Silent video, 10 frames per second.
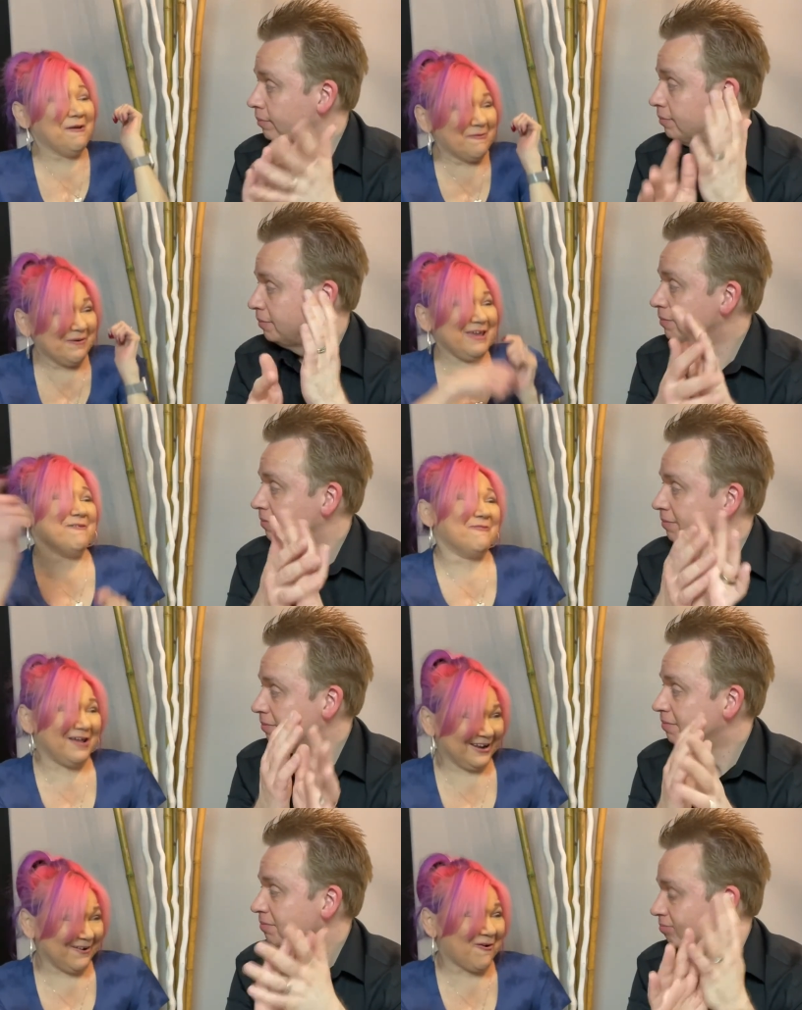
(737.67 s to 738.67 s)
Speaker 1: we want
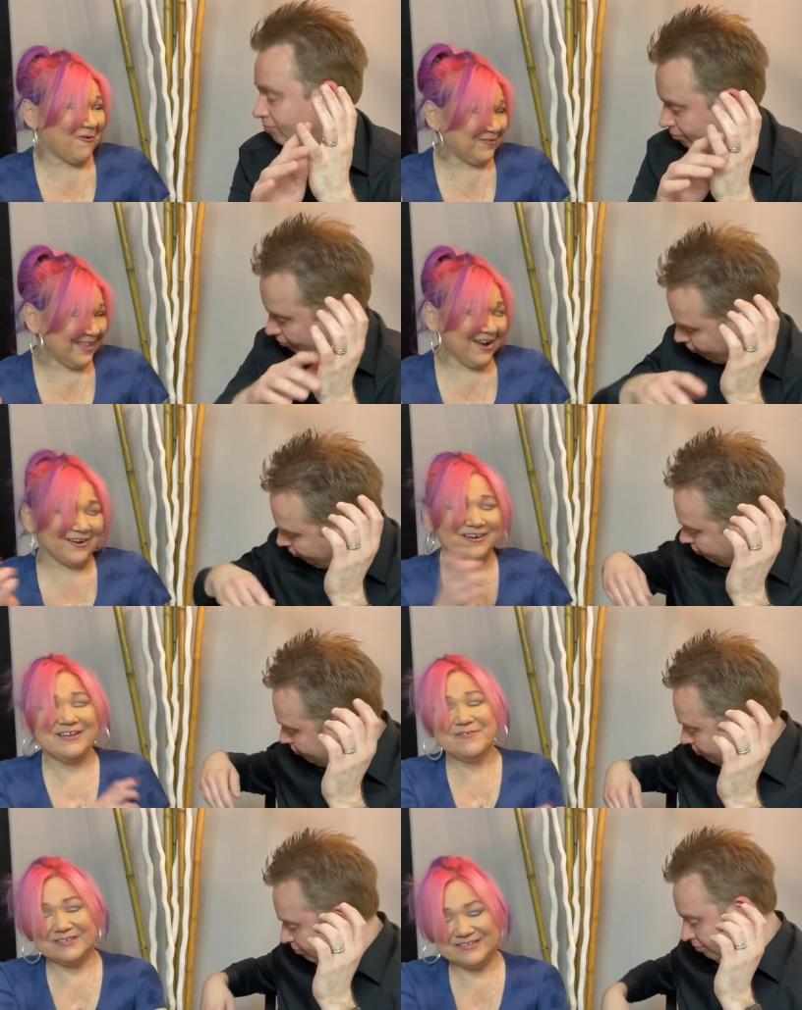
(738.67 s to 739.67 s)
to go over there.
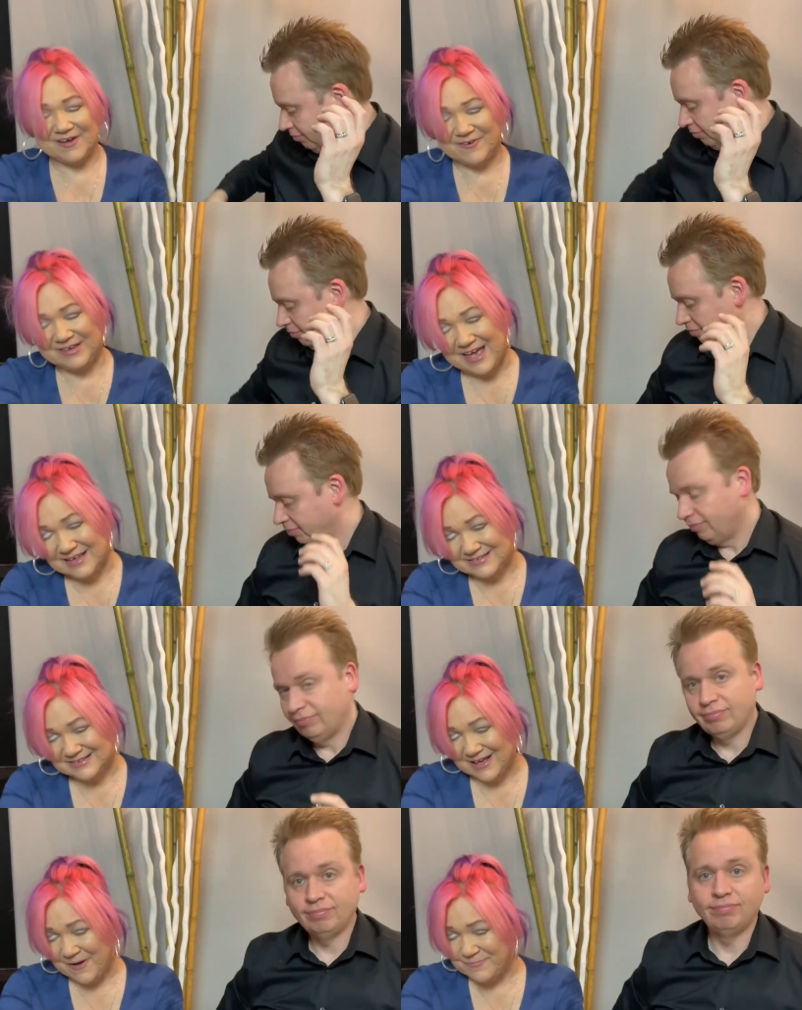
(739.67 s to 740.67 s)
Mm -hmm. So yes,
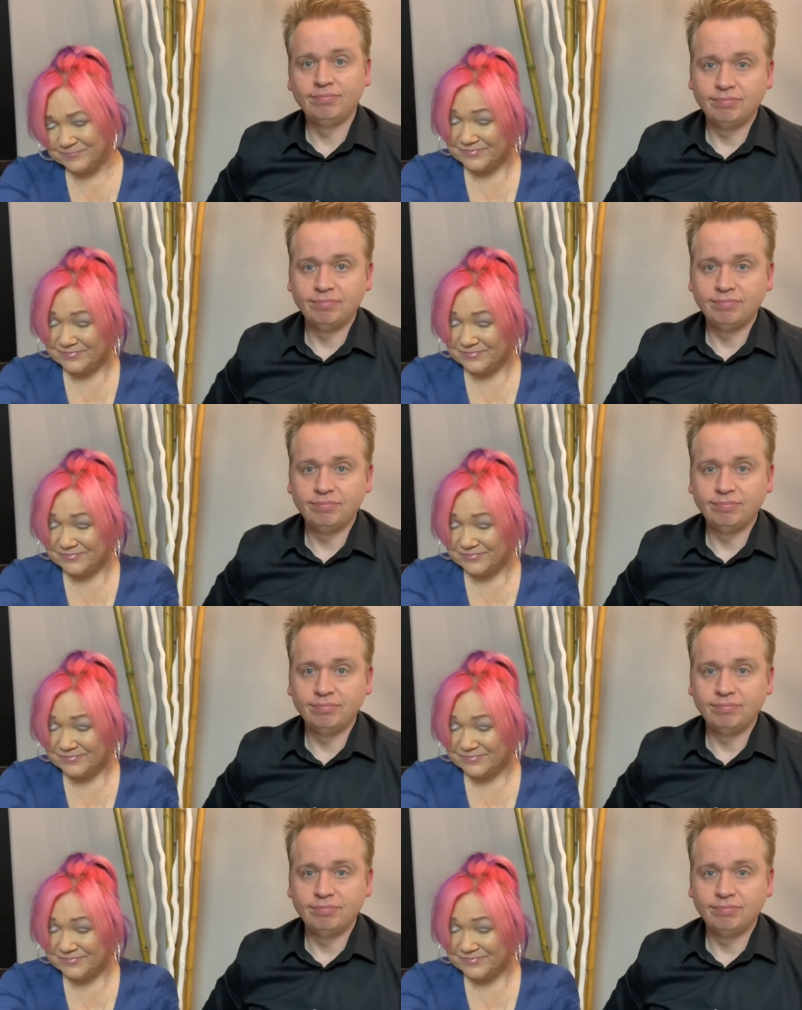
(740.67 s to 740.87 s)
um,